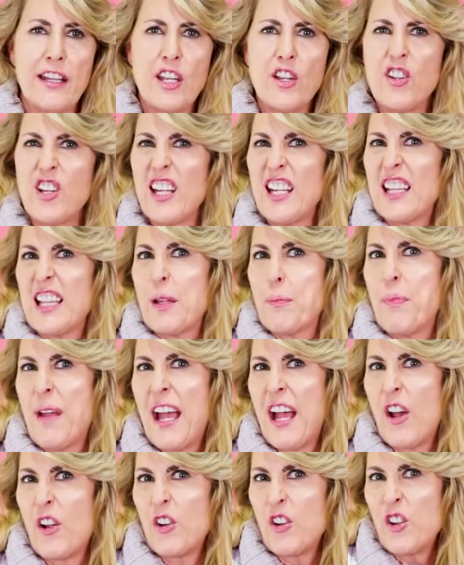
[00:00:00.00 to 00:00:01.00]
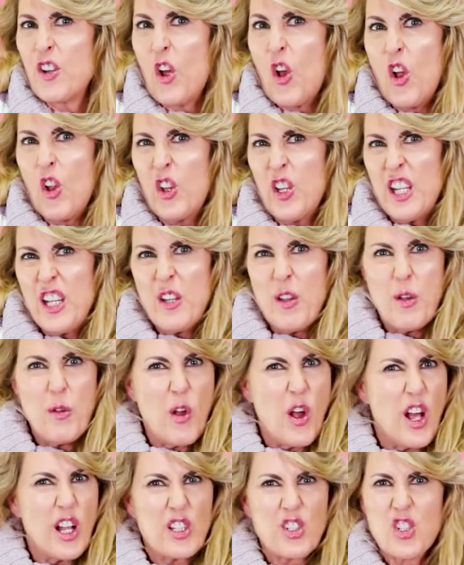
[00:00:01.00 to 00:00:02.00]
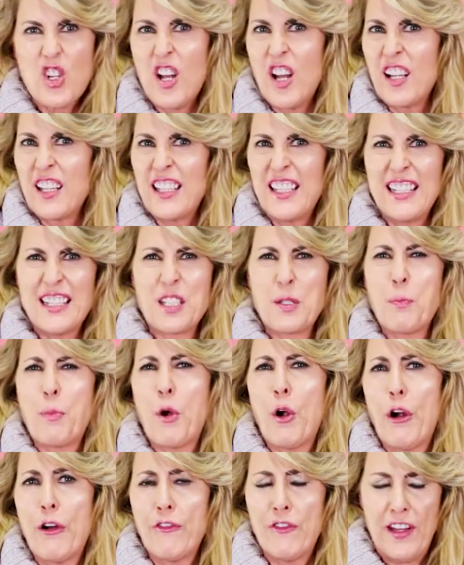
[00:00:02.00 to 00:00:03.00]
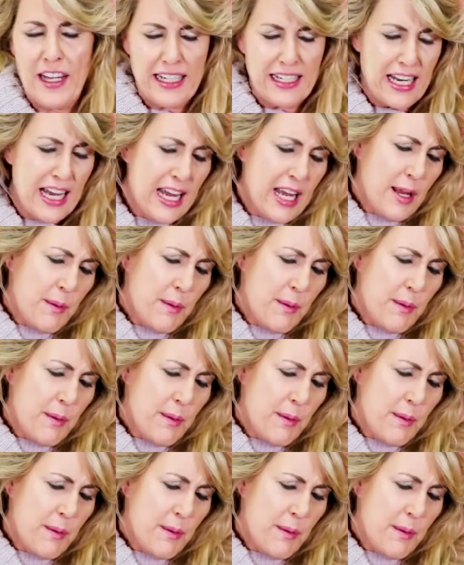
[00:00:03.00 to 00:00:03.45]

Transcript: there, you get the powder all in the hot chocolate. It's perfect.